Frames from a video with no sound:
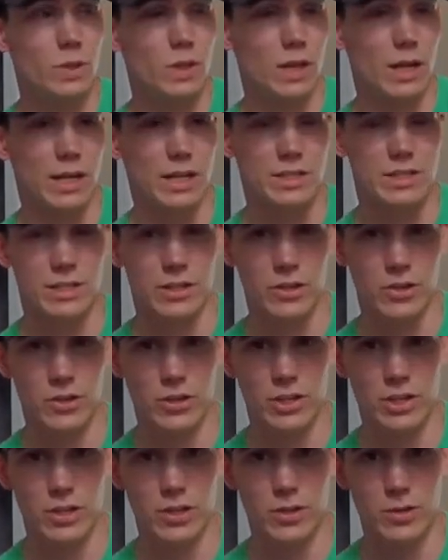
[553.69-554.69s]
like I said
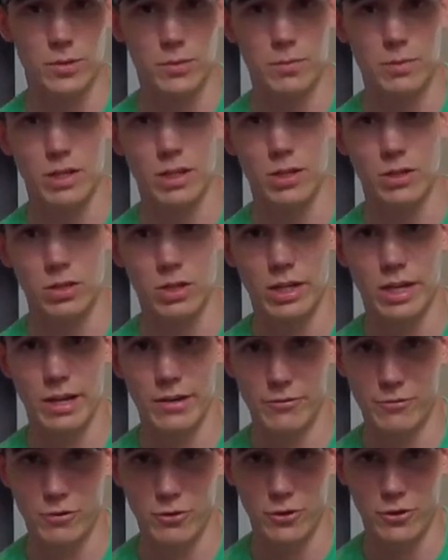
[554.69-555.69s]
earlier, be on the
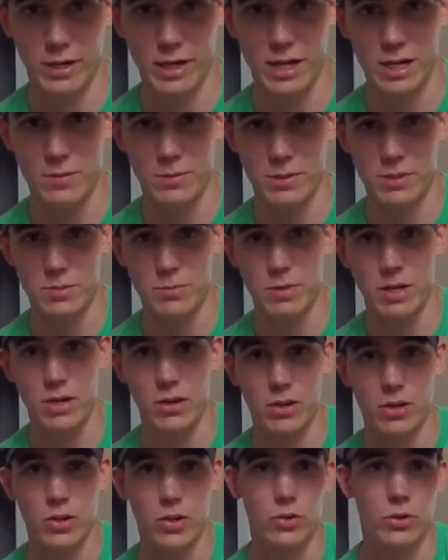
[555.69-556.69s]
lookout for
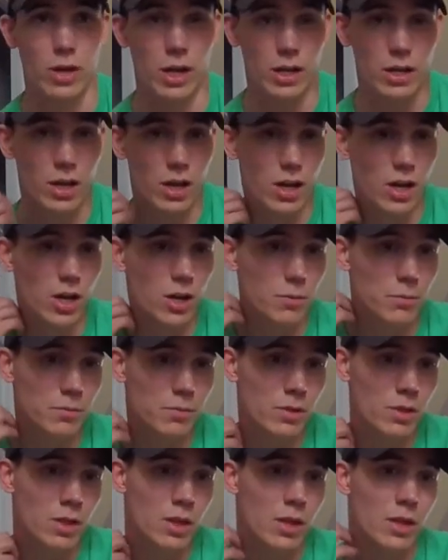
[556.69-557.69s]
animusapparelco.com,
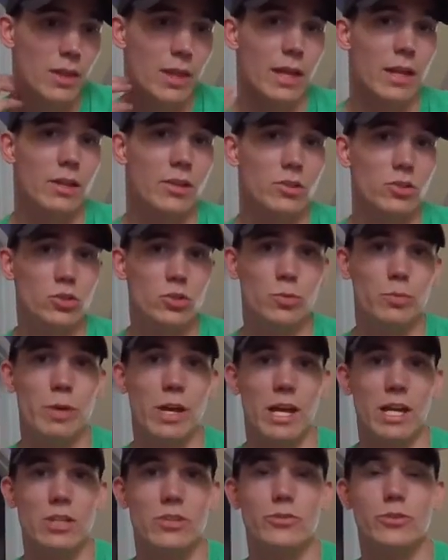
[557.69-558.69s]
that new
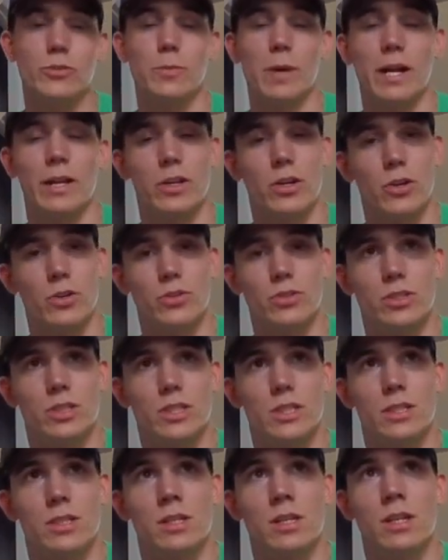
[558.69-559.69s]
page for my
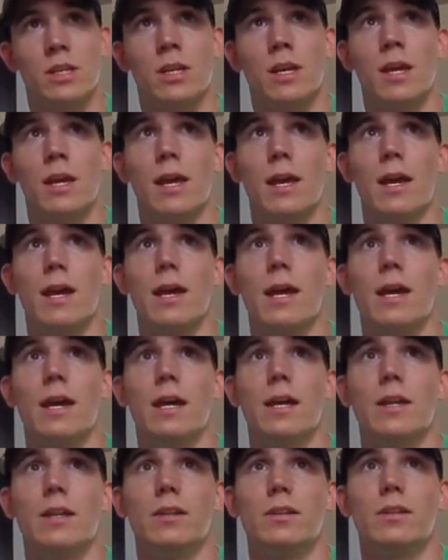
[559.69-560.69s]
coaching,
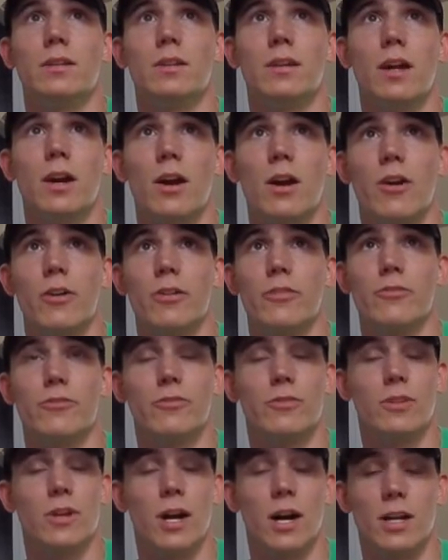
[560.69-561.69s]
and
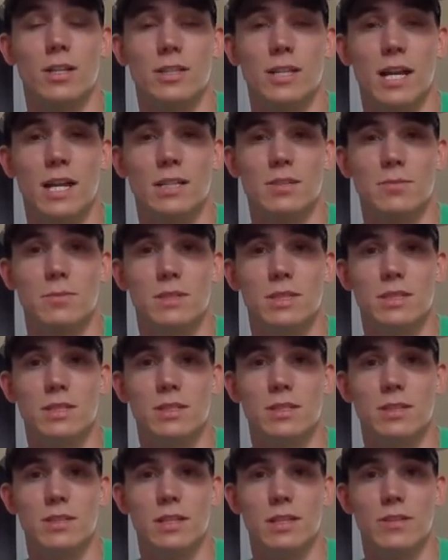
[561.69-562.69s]
contact
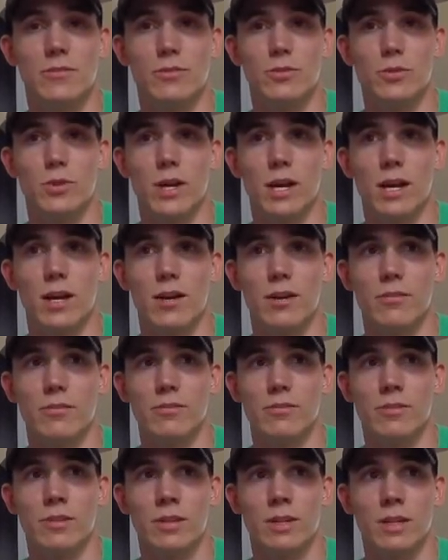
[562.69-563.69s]
me if you have
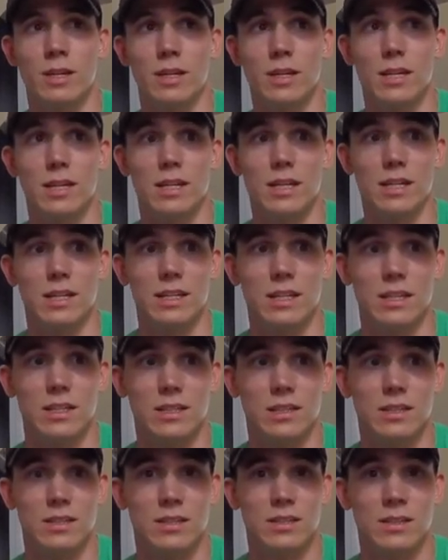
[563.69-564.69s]

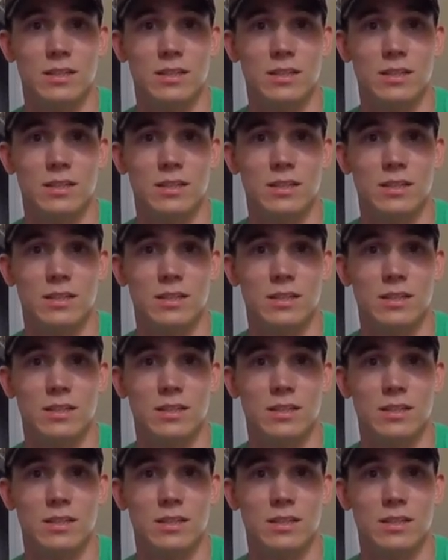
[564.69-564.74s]
any